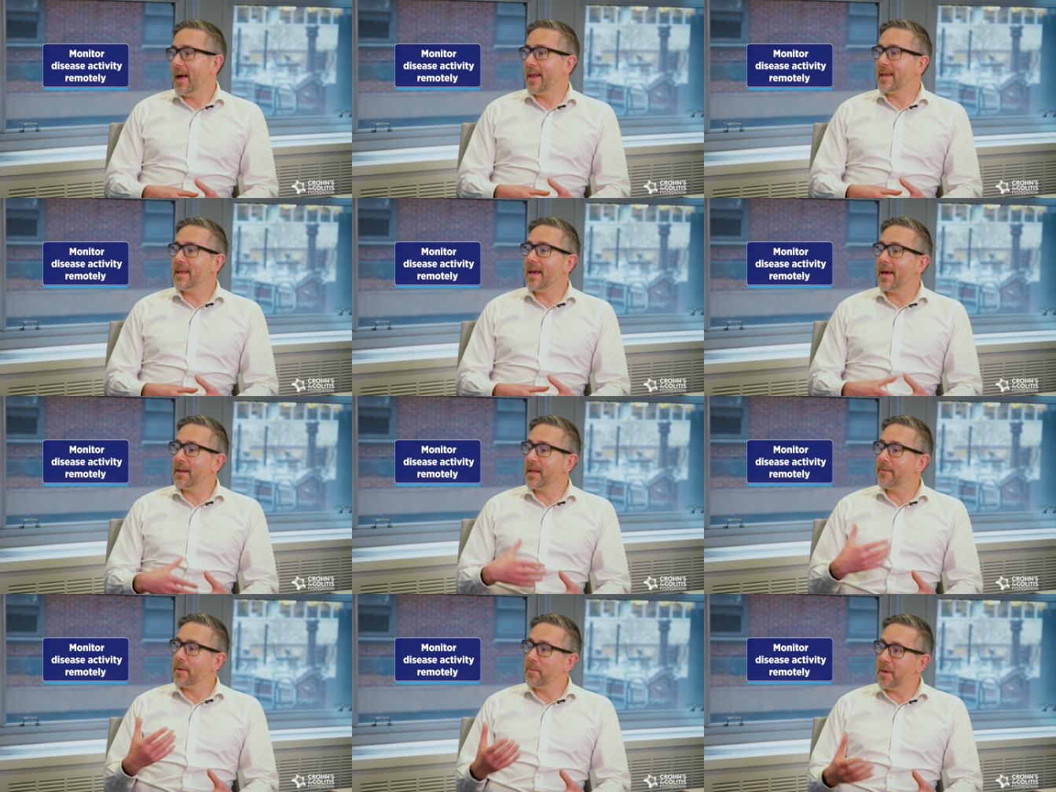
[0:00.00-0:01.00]
And again,
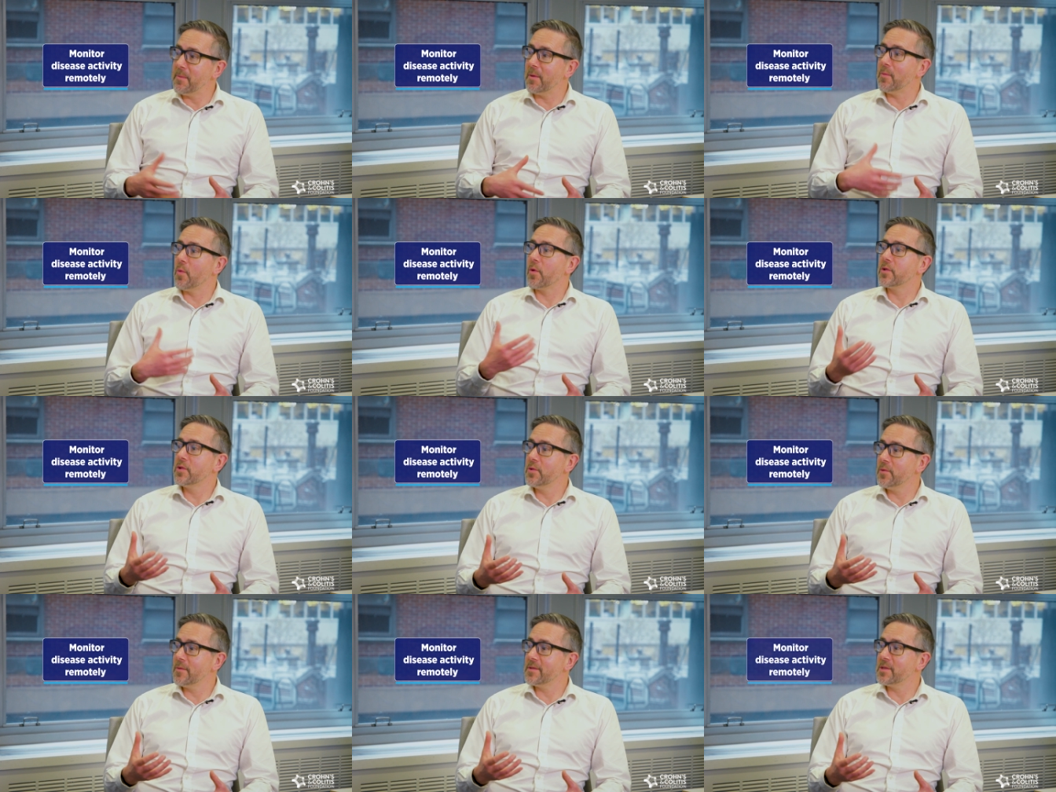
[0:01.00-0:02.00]
giving people more
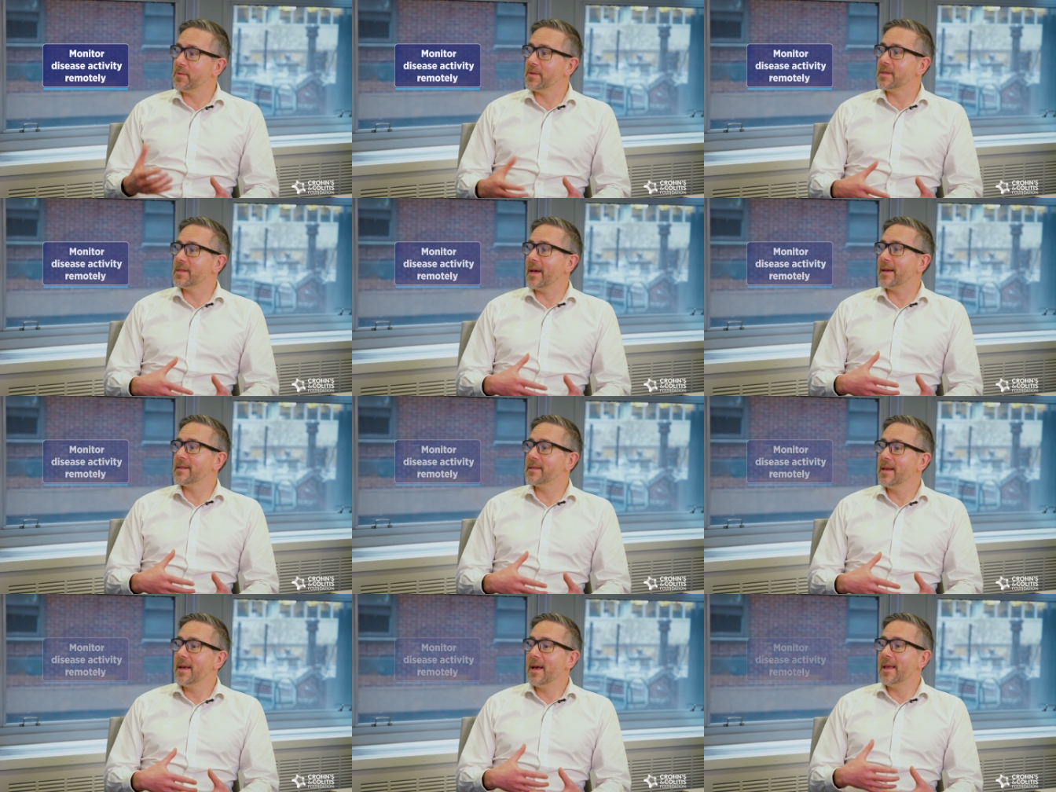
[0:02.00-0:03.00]
tools to
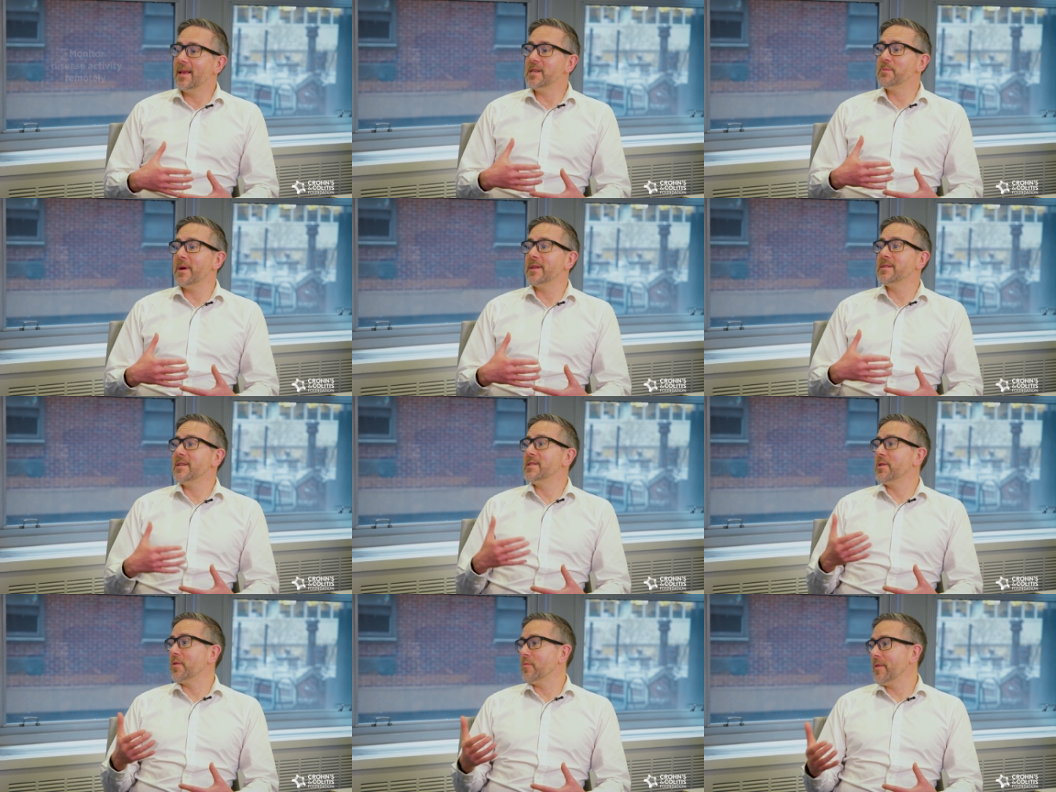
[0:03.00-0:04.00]
assess is my
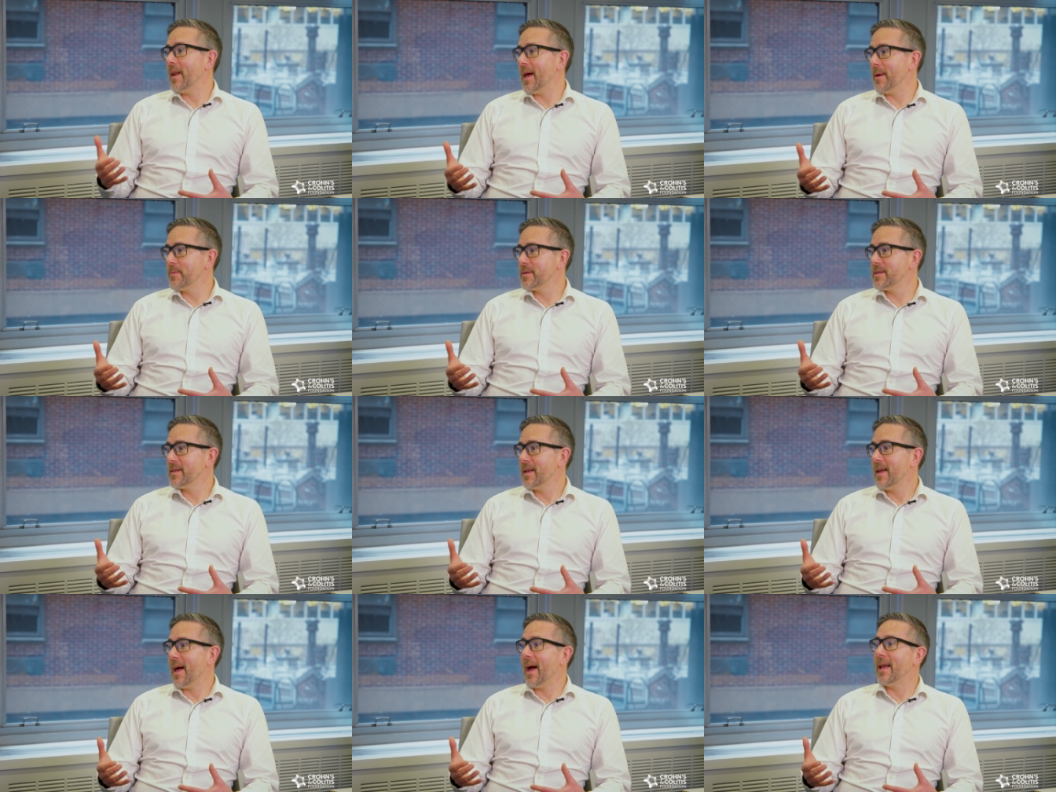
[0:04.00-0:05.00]
disease going to relapse?
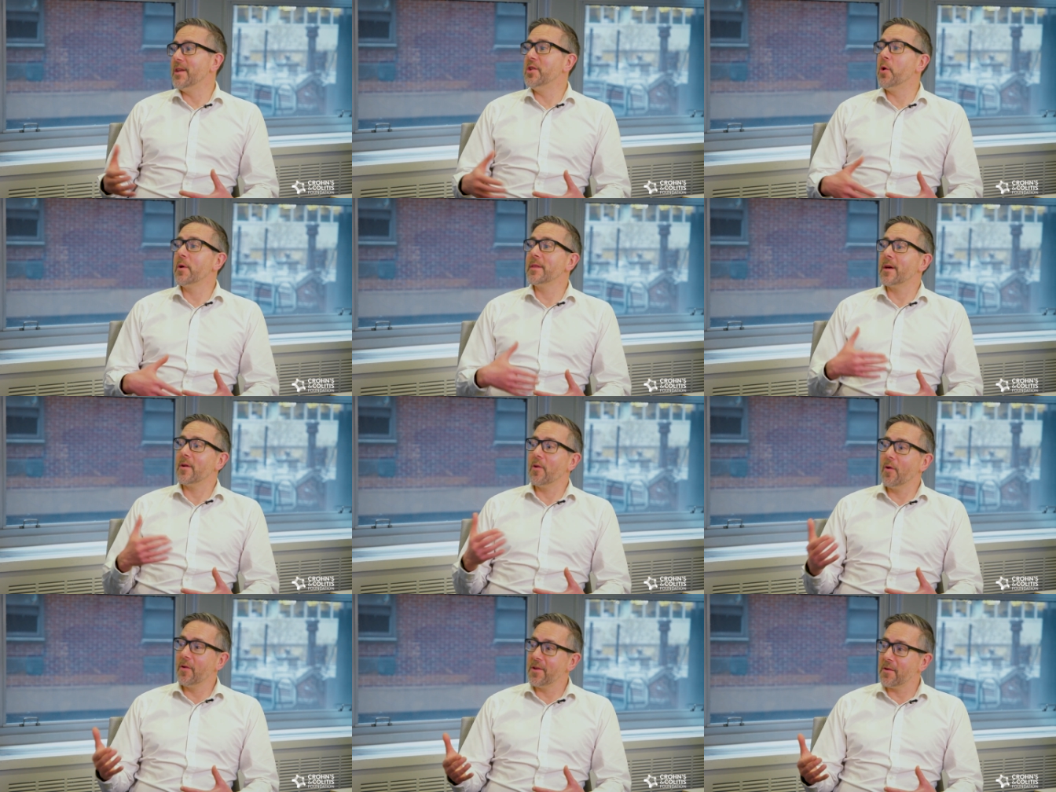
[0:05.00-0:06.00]
And knowing that
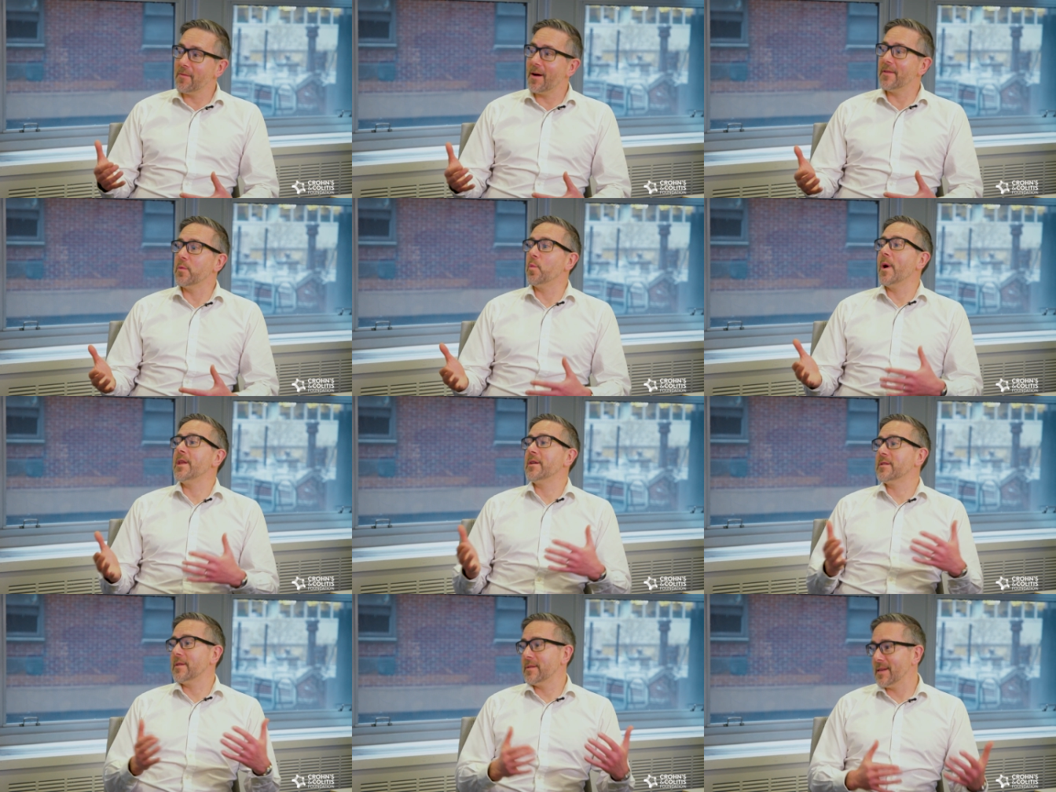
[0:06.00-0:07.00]
earlier rather than
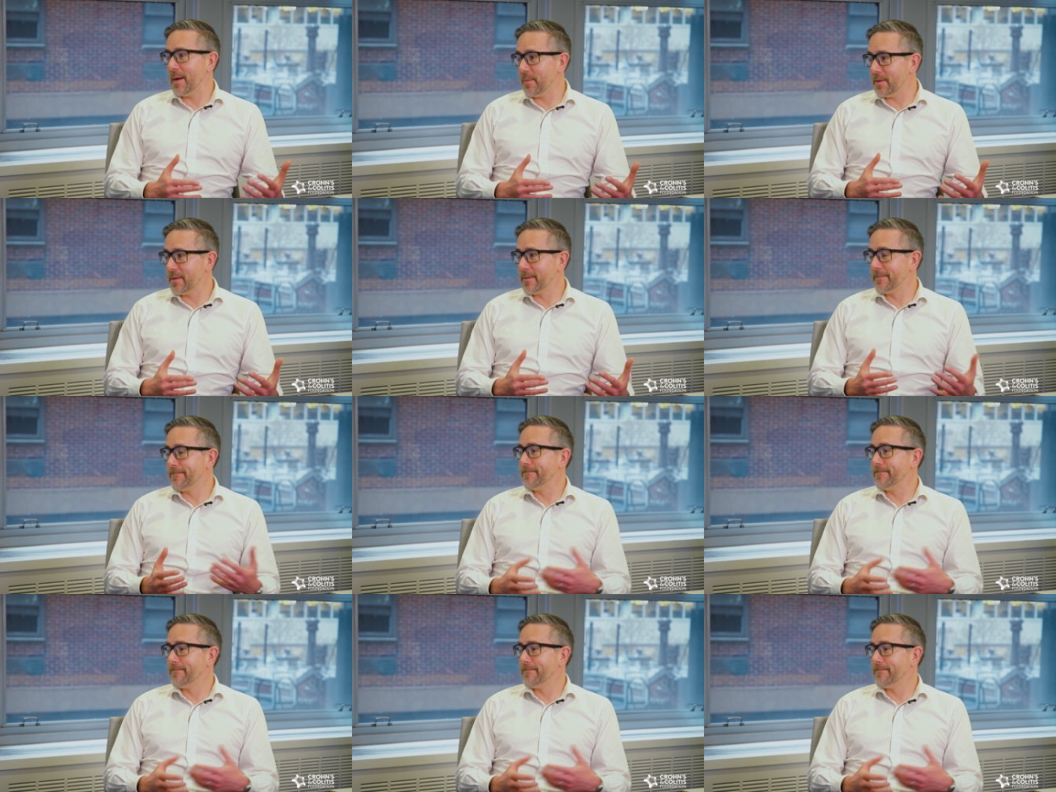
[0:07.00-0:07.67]
waiting until it's happened.